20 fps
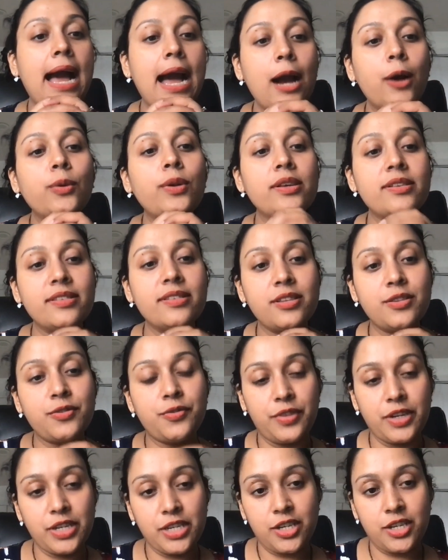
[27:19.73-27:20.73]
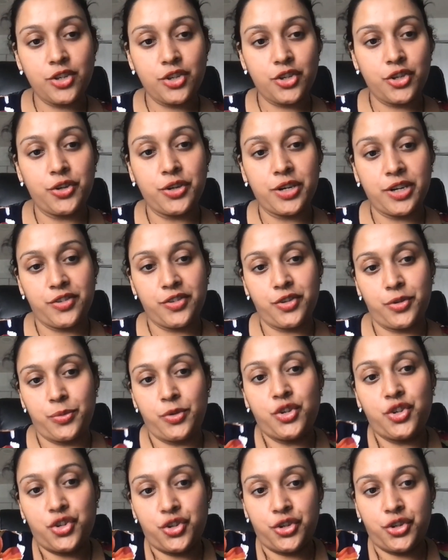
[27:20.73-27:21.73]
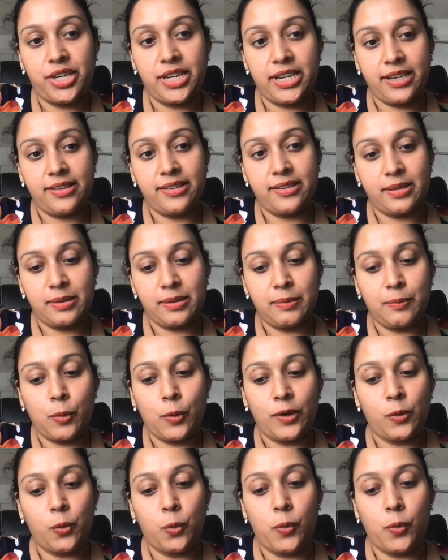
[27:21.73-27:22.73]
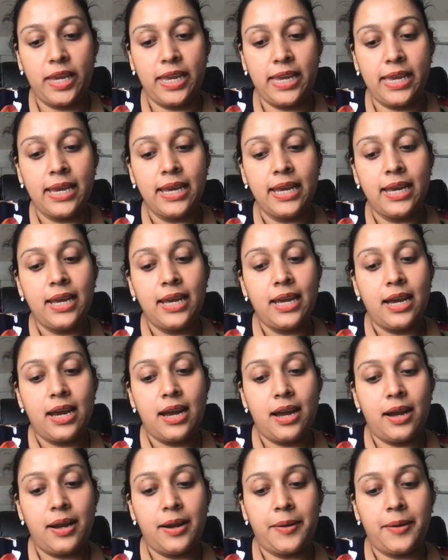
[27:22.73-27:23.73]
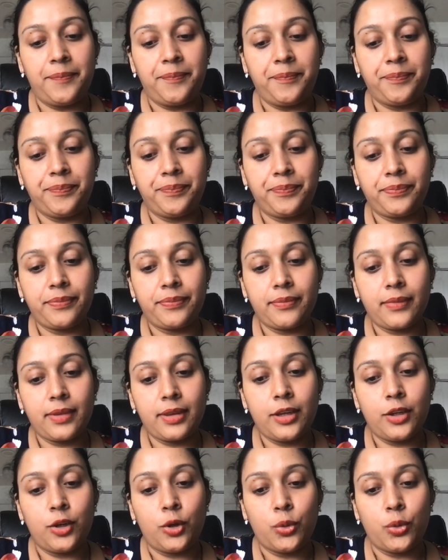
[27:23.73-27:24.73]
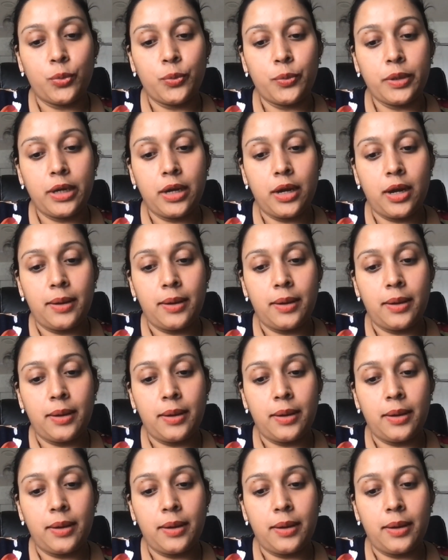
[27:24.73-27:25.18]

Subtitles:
how does this fit into your customer journey, is what we you know